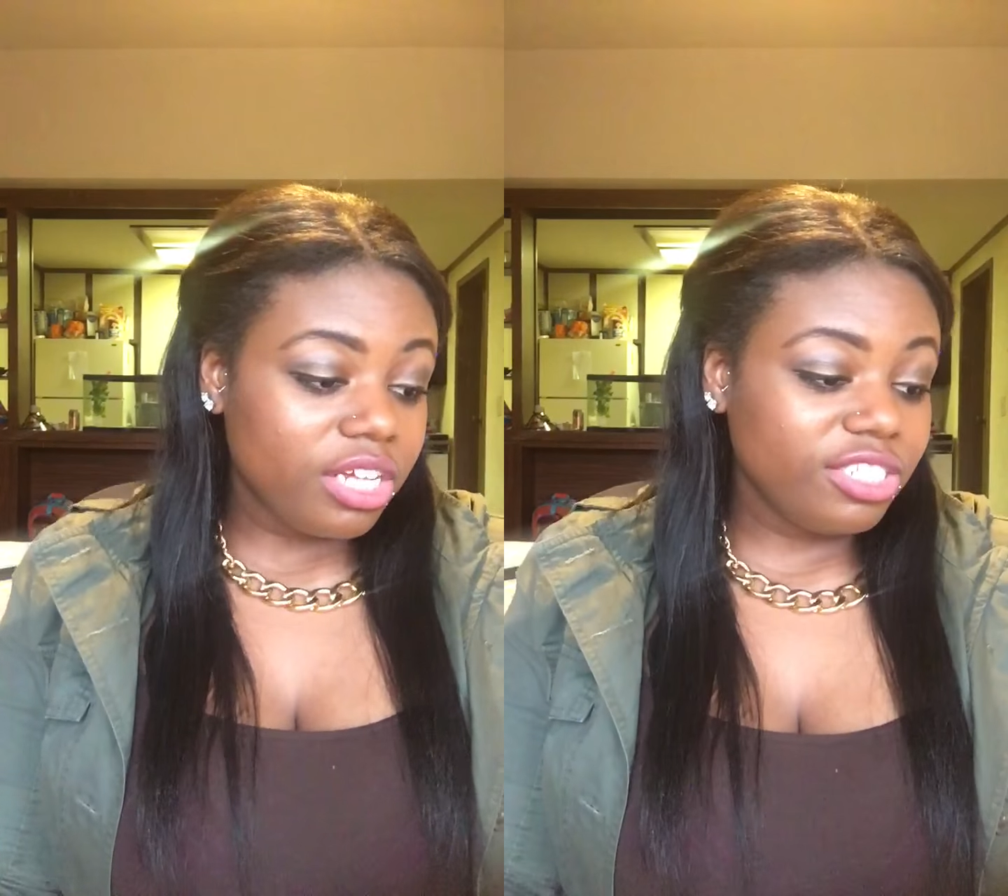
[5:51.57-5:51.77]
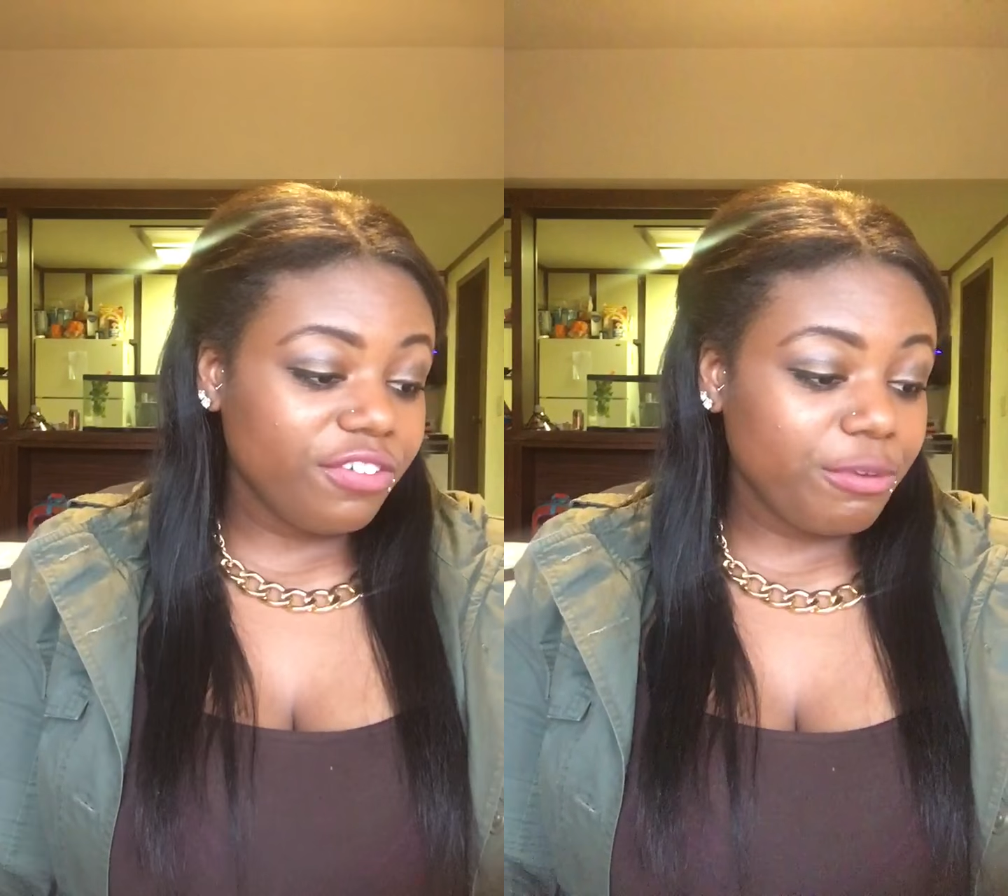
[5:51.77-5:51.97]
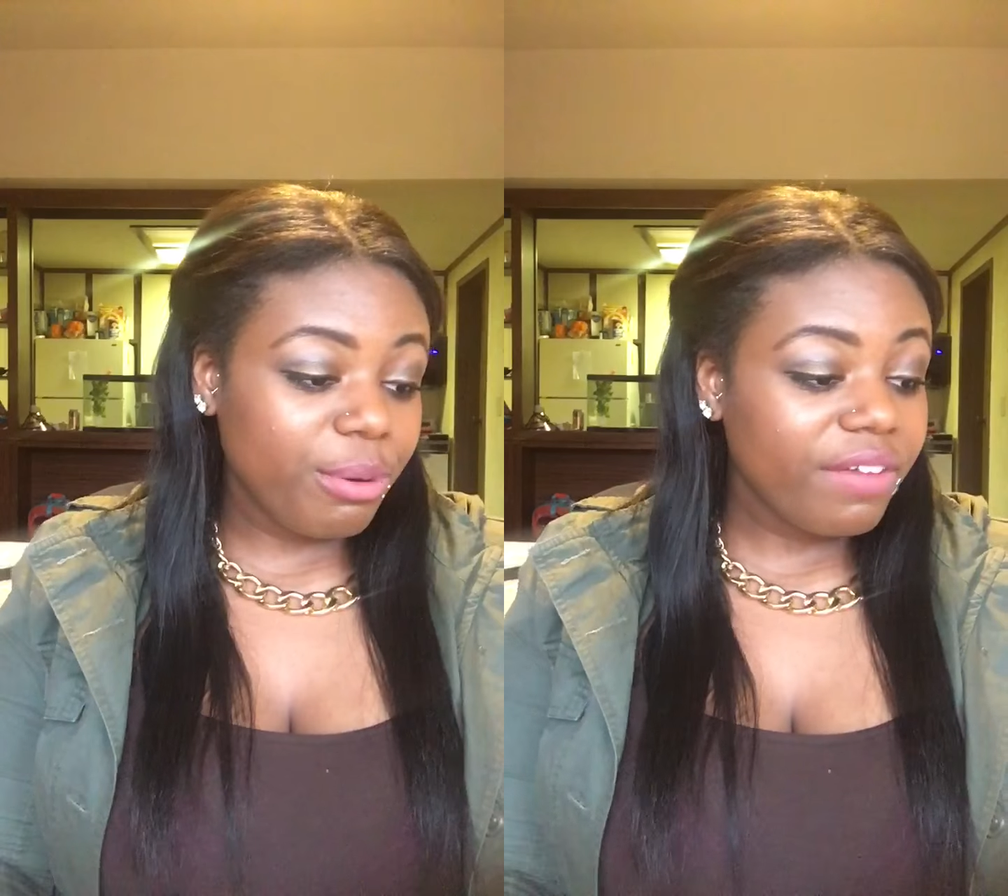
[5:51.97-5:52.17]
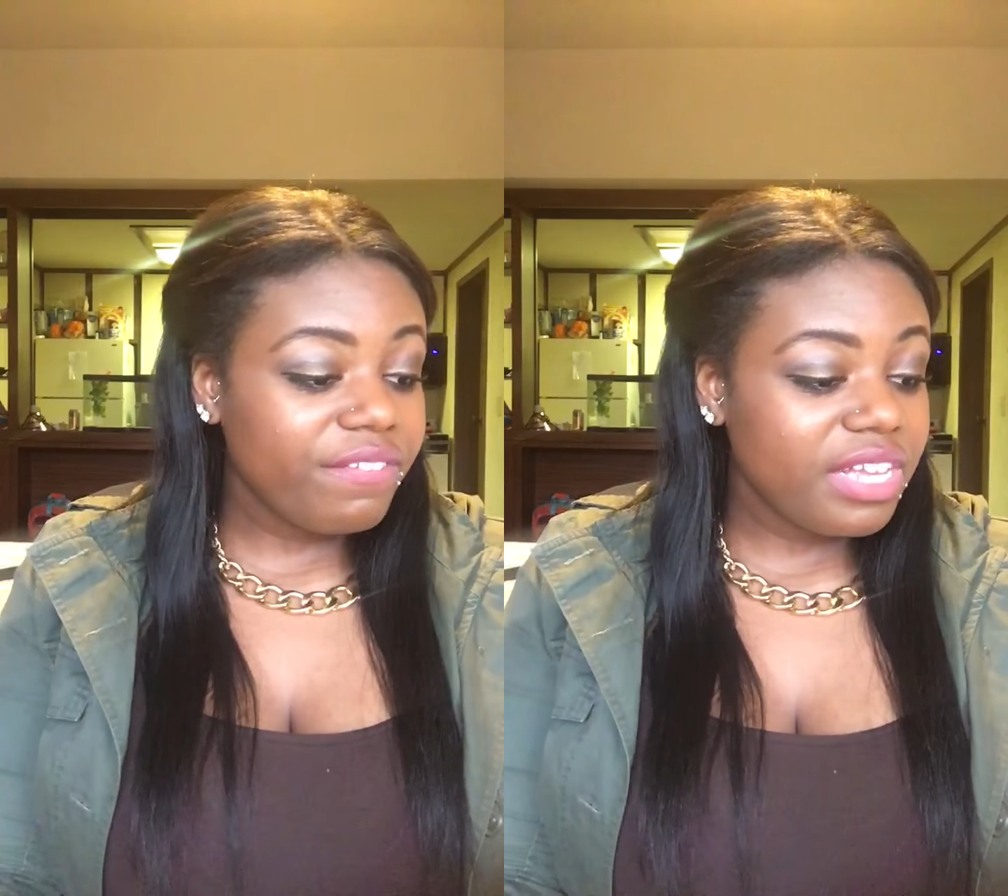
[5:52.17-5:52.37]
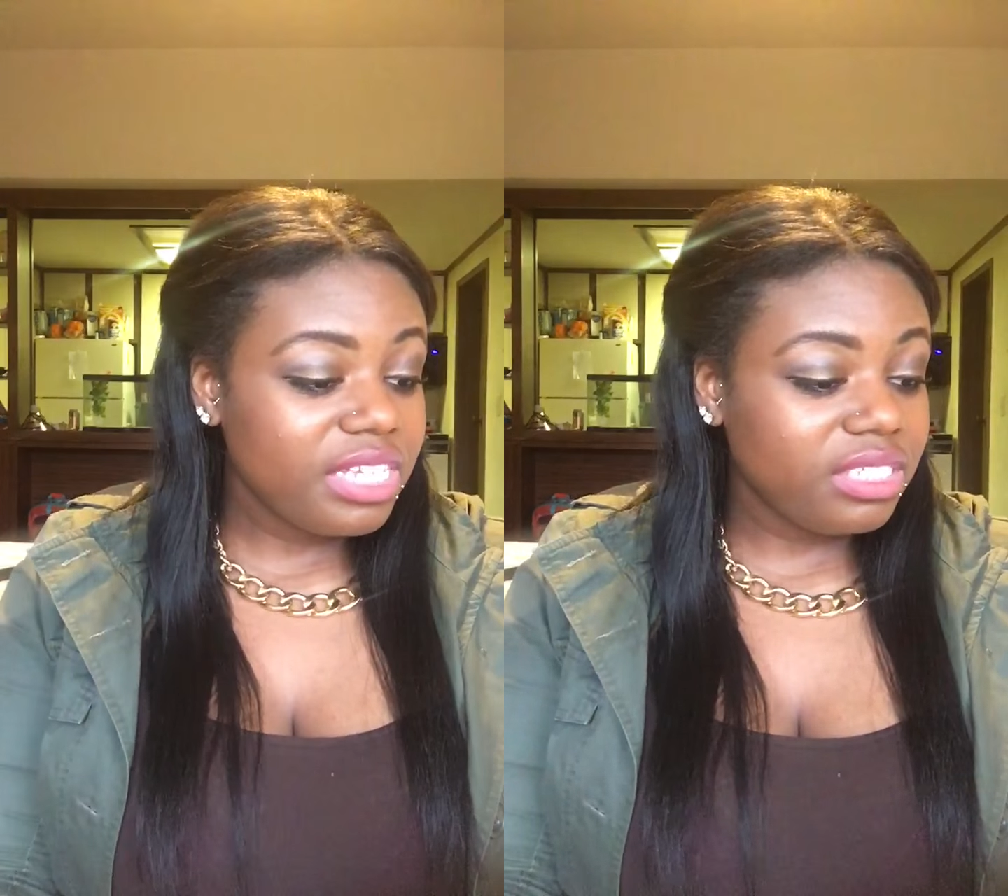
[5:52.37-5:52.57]
So for
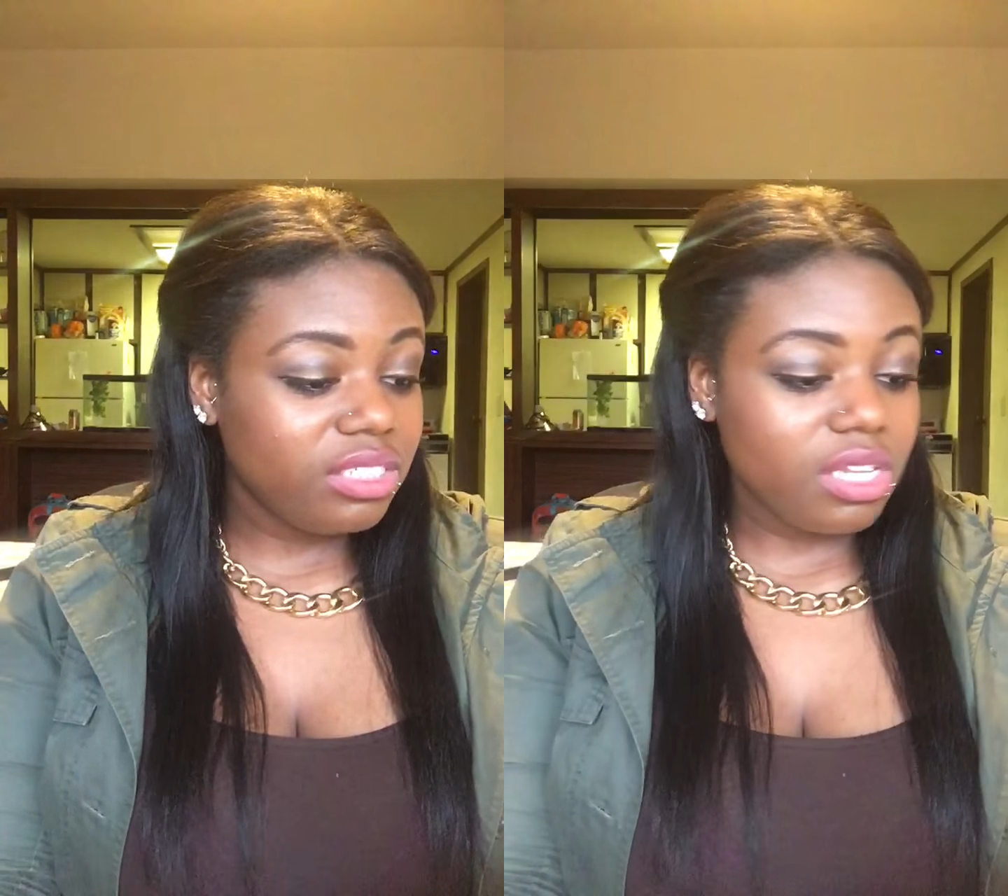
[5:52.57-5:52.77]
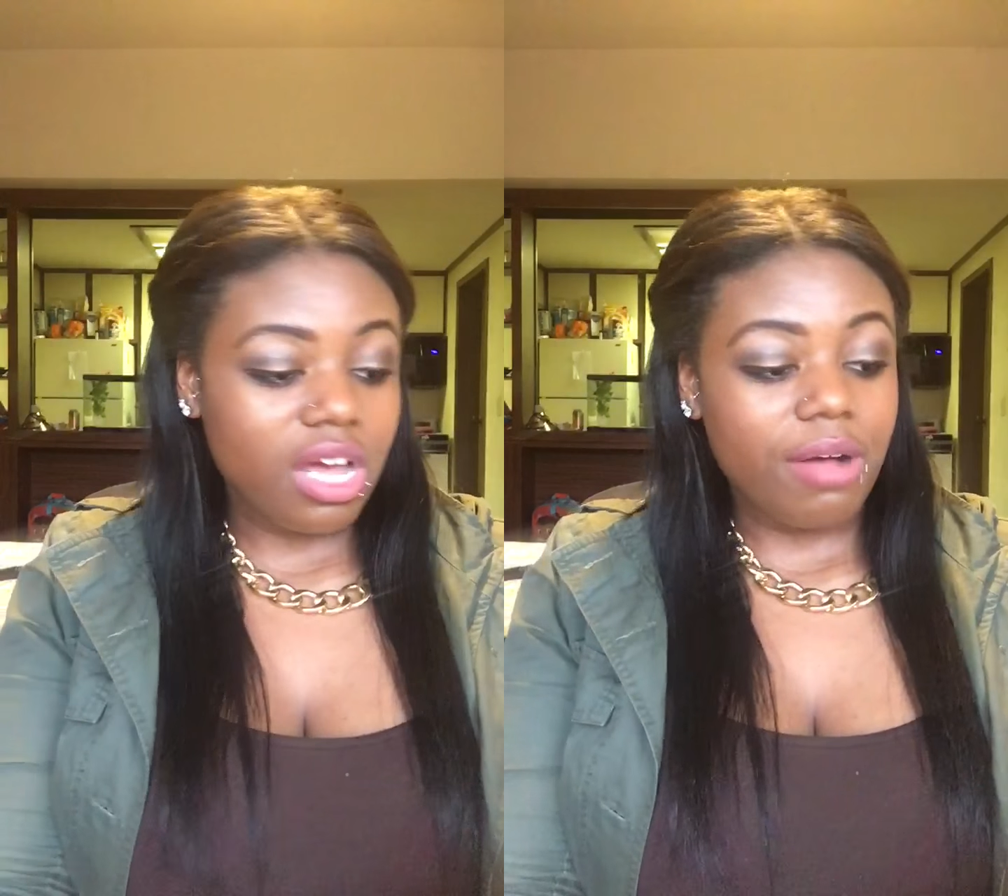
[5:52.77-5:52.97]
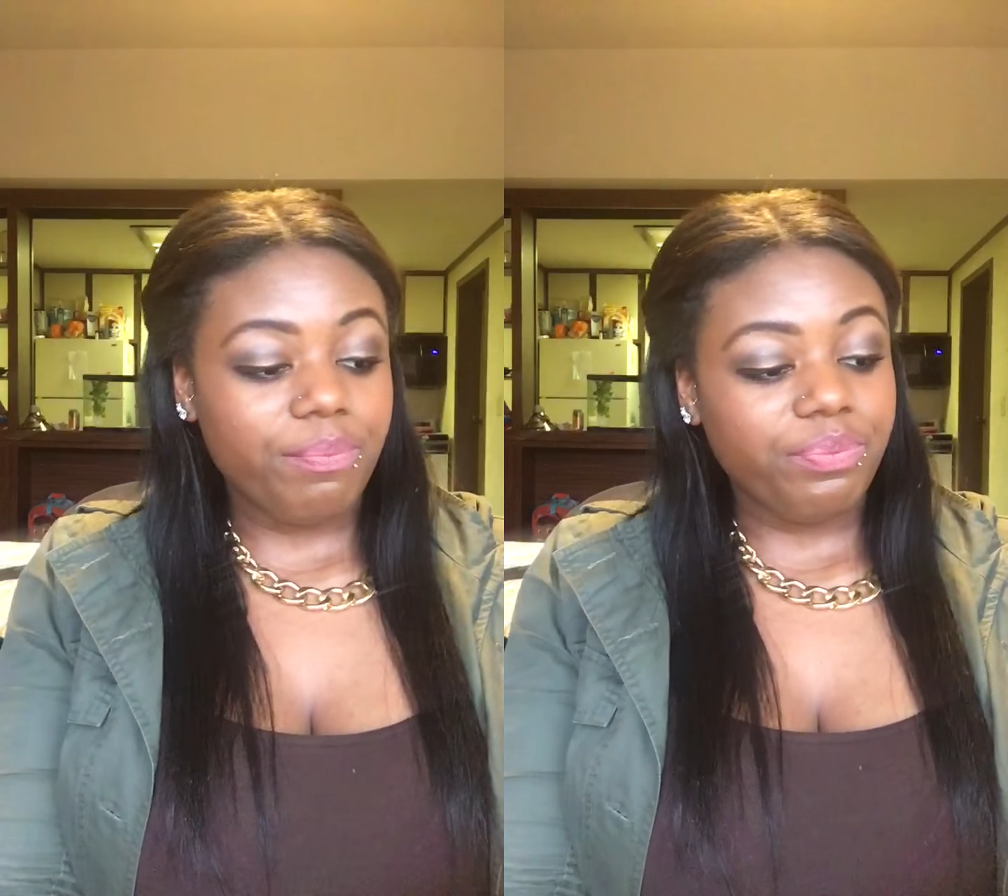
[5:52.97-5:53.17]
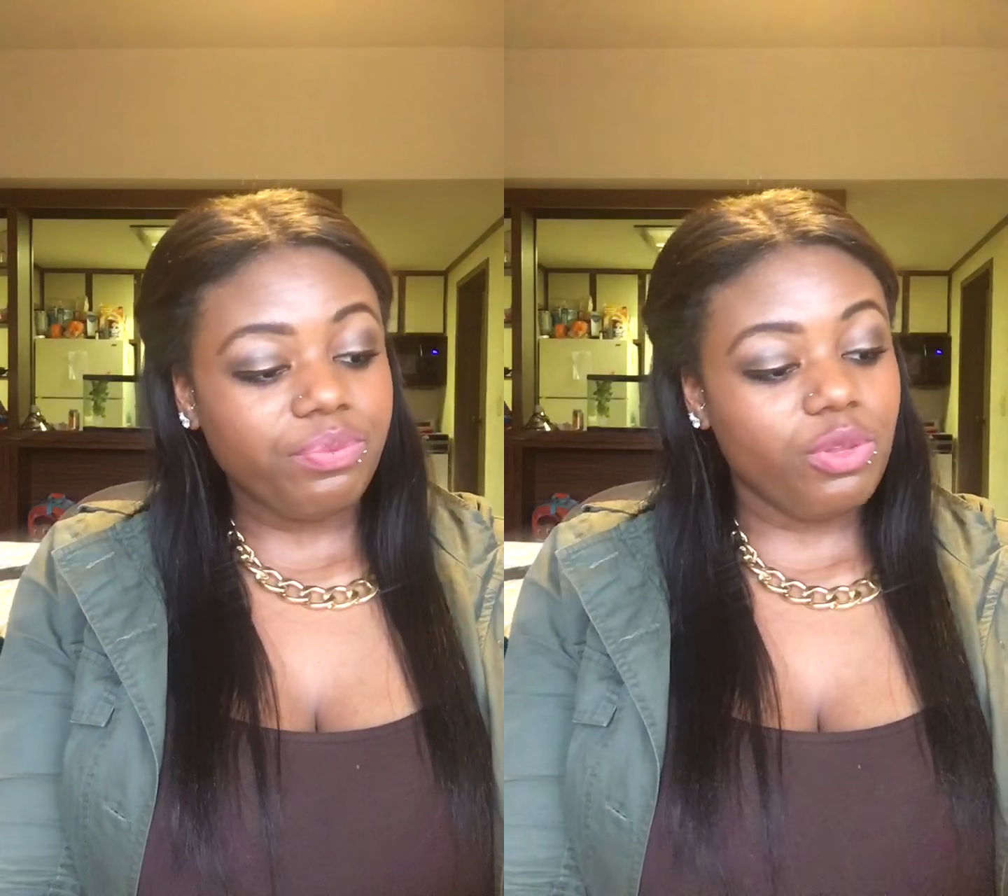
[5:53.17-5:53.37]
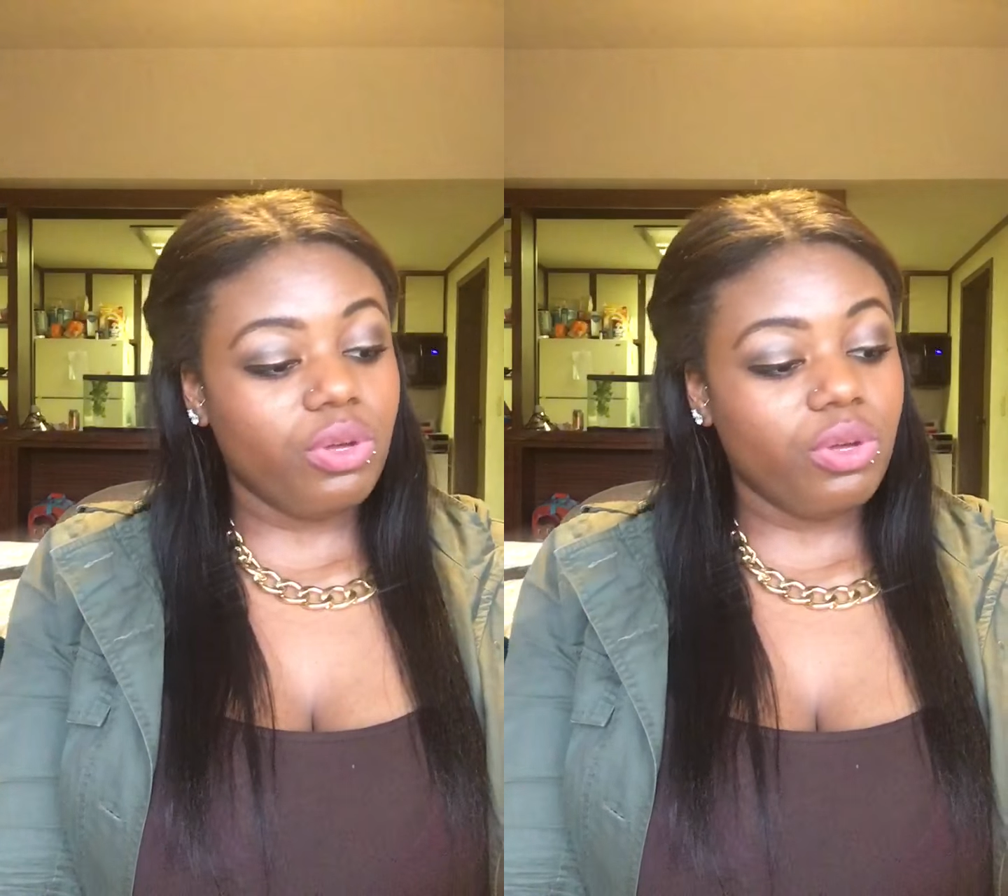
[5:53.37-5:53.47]
breakfast, you